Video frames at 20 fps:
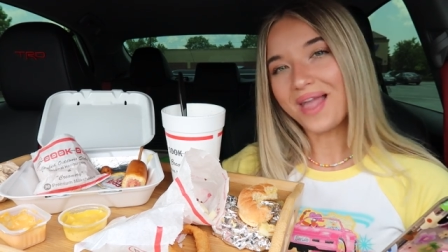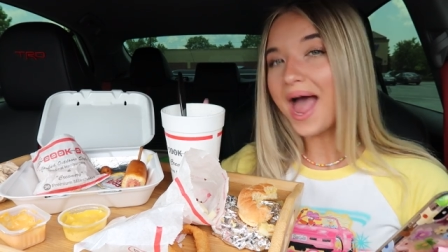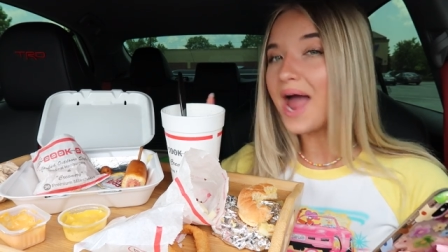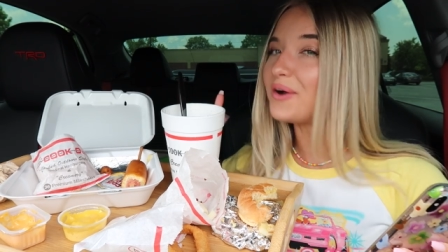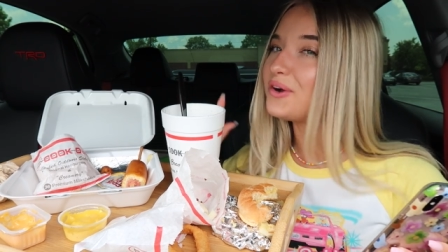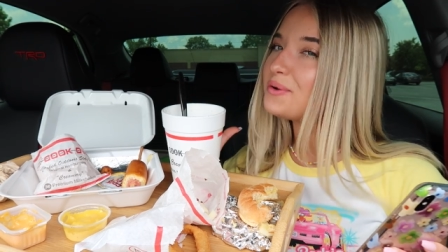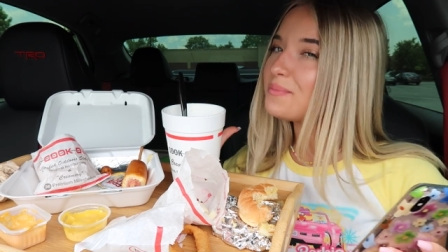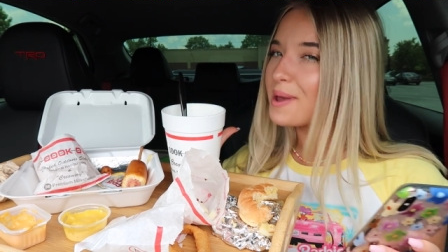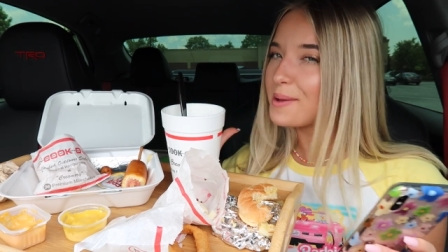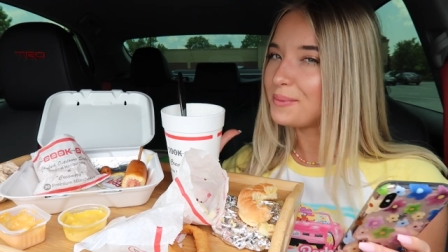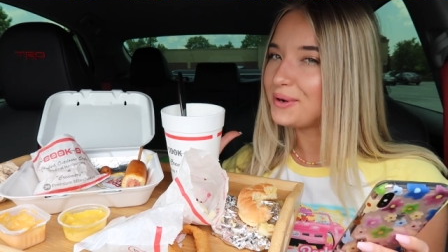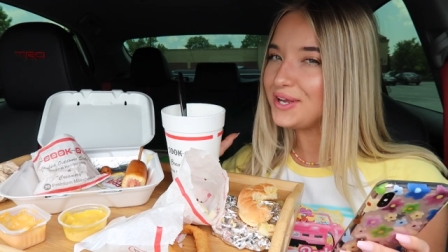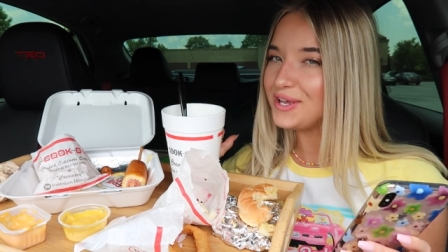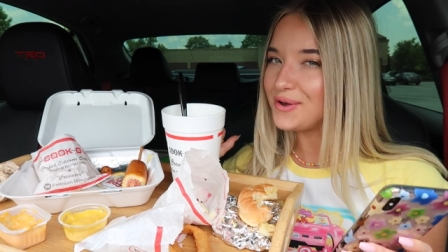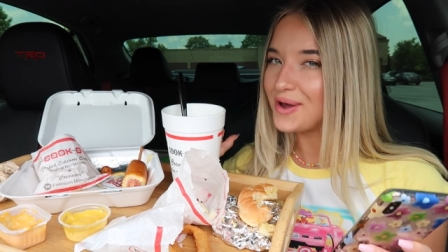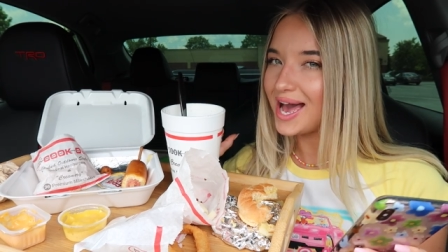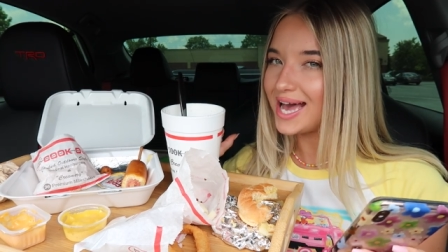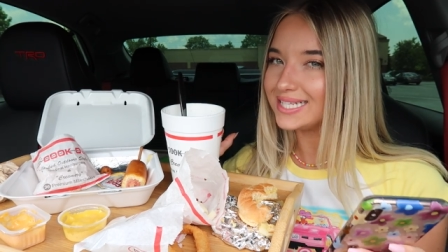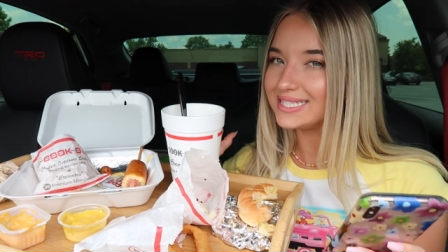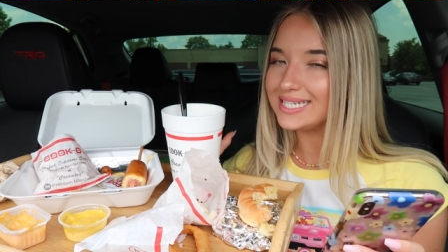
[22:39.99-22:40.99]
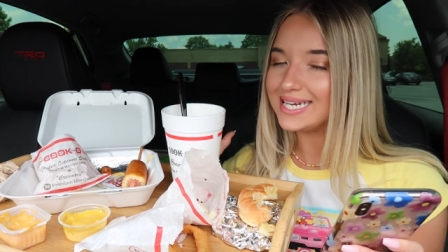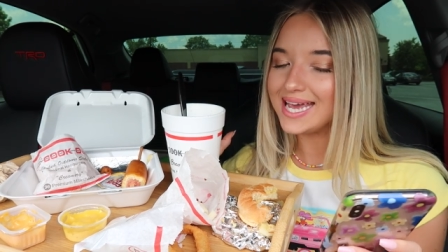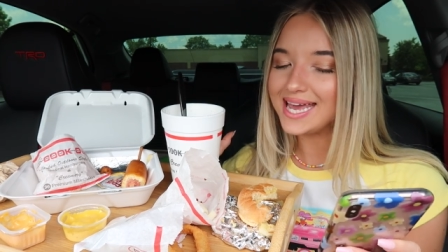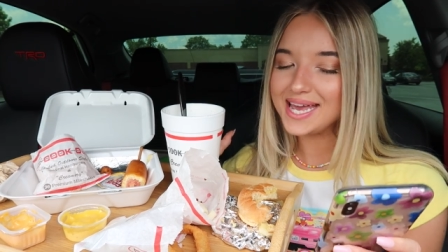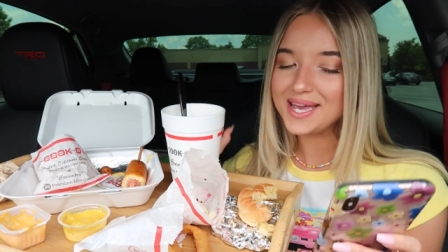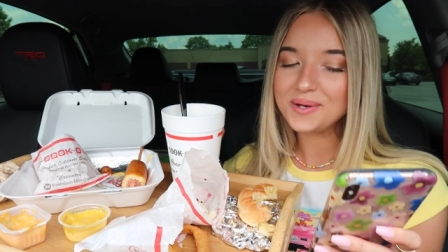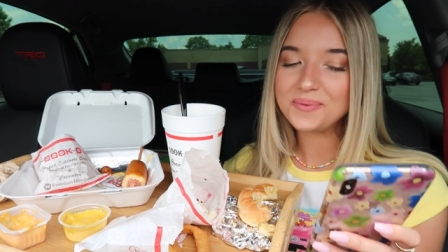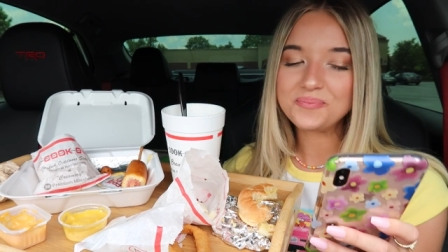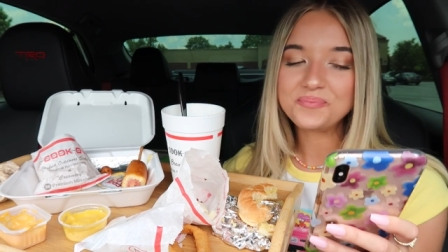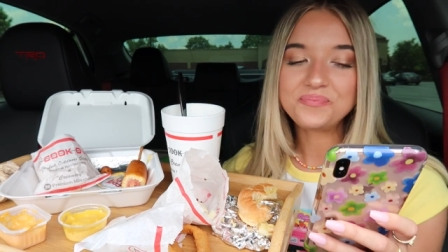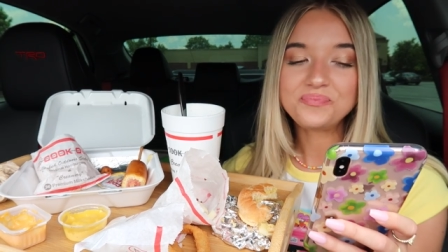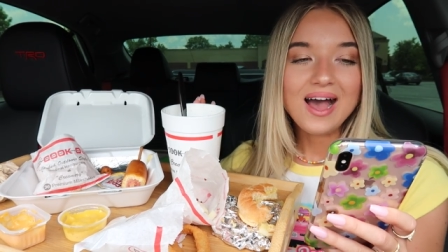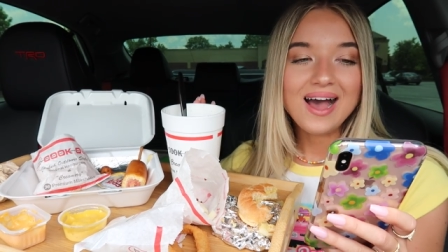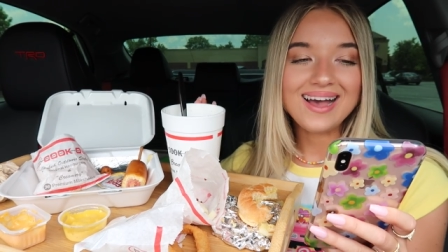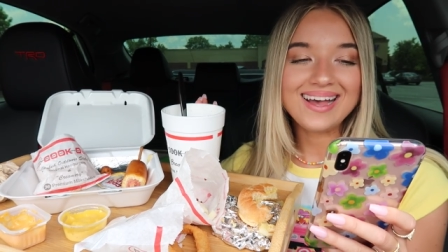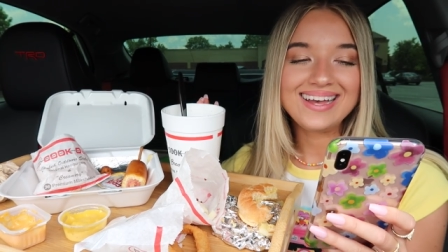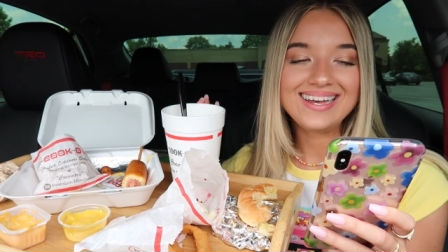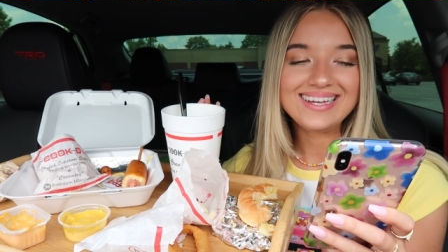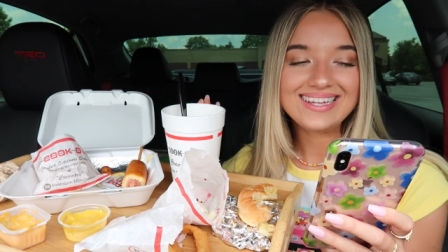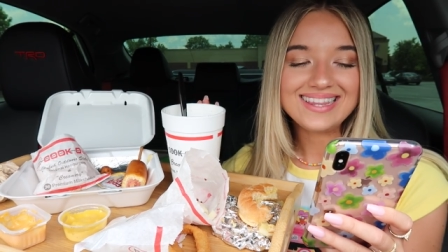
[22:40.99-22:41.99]
I remember you,
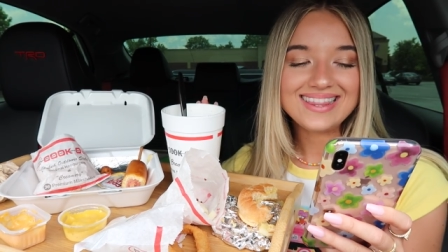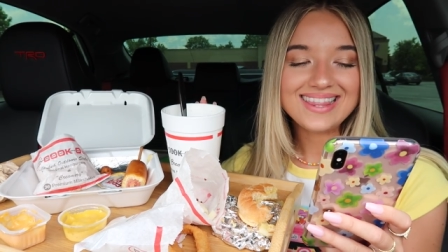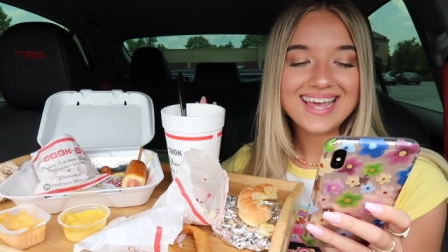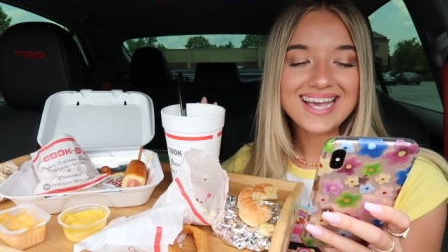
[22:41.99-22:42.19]
Hasname.